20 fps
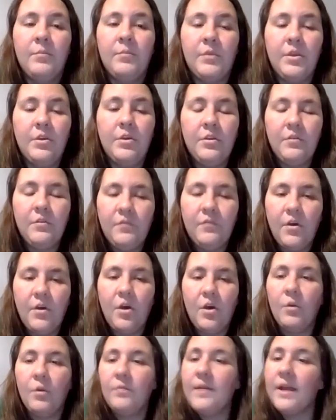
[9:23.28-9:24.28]

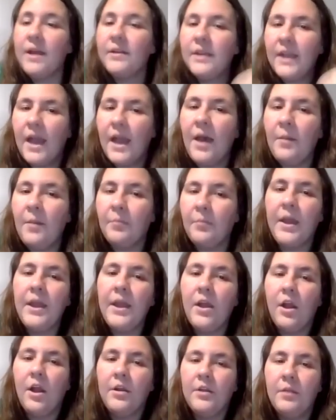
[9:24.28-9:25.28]
Beautiful. We're rounding up,
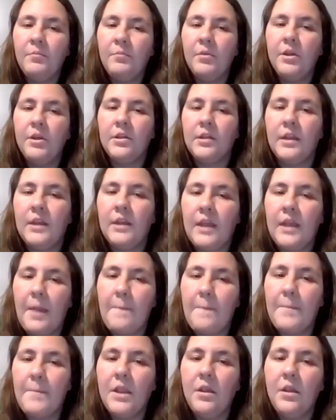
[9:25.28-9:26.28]
right? Our number is going to
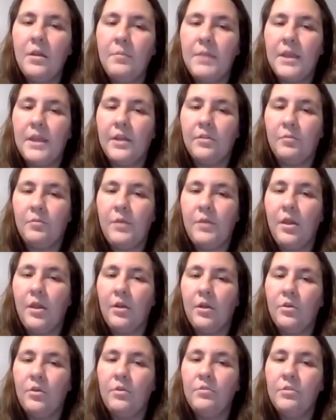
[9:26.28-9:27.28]
get bigger because we are
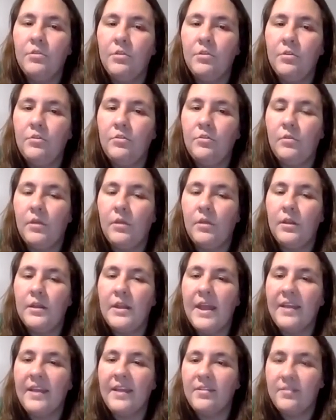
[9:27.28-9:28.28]
closer to the
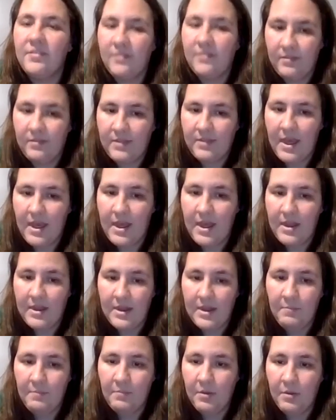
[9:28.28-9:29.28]
next
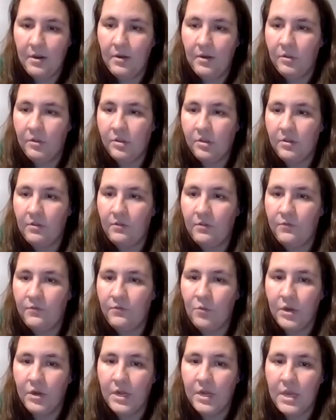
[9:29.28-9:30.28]
10 number, which is
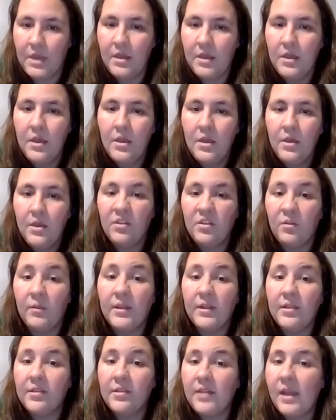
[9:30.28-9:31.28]
40. So
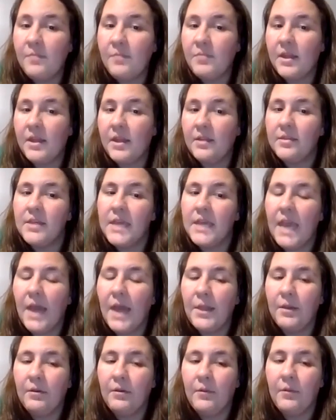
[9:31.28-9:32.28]
let's type that in
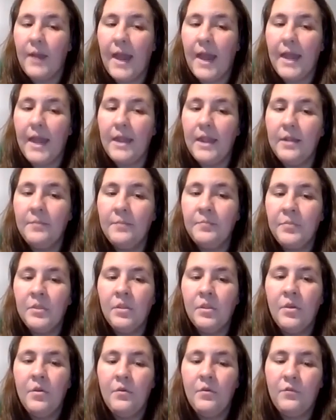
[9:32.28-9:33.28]
together, okay?
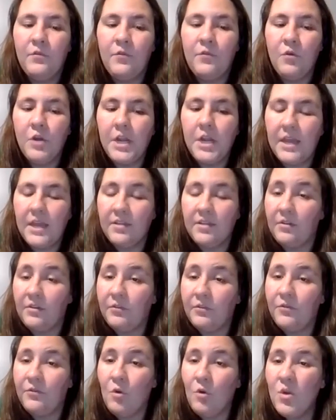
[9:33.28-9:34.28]
40 is a
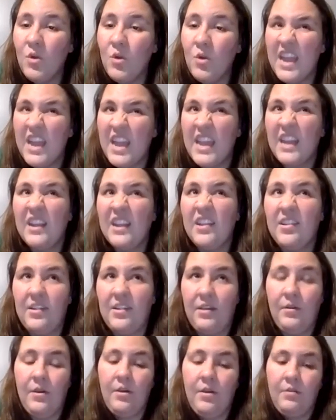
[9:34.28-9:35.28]
4 and a
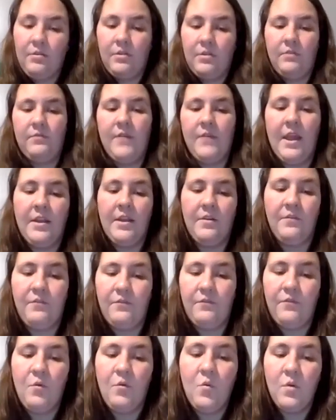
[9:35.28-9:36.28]
0. So find a
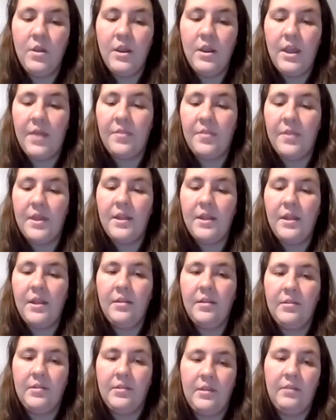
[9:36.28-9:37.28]
4 and then
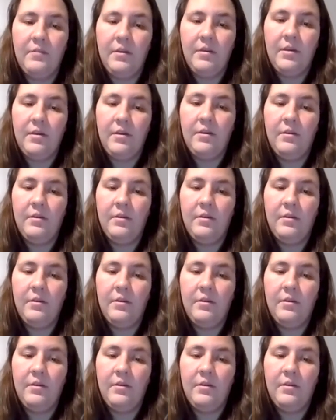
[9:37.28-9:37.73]
a 0.